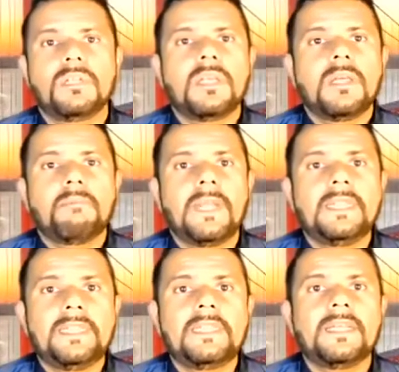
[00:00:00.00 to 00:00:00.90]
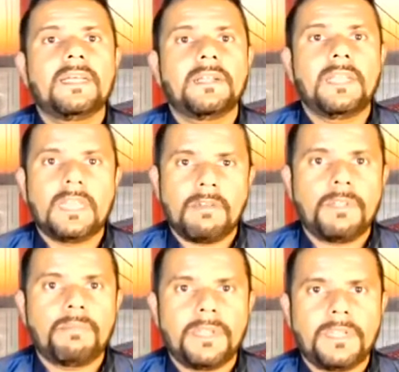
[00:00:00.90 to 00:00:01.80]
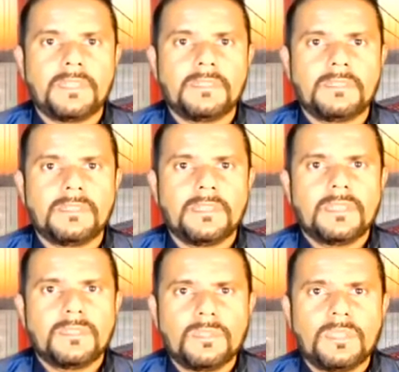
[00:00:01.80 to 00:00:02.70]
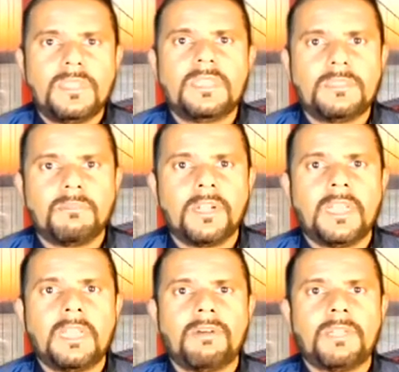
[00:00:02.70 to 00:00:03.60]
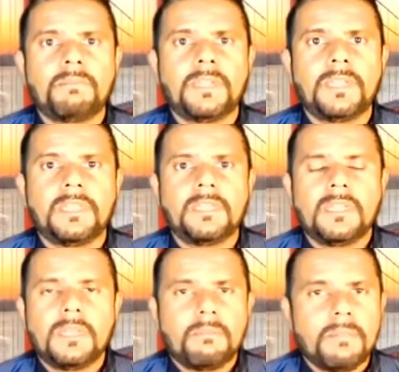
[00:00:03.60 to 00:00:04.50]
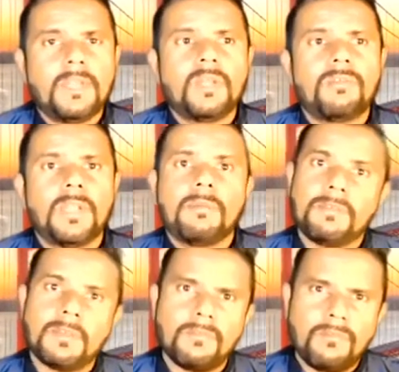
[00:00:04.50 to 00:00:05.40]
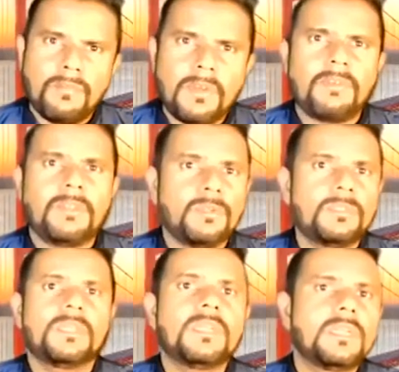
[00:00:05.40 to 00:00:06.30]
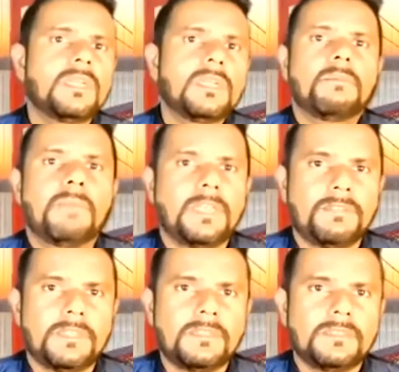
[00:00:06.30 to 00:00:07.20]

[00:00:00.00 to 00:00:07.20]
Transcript: maintain a recovery period. So this recovery period, many of them have a very good benefit.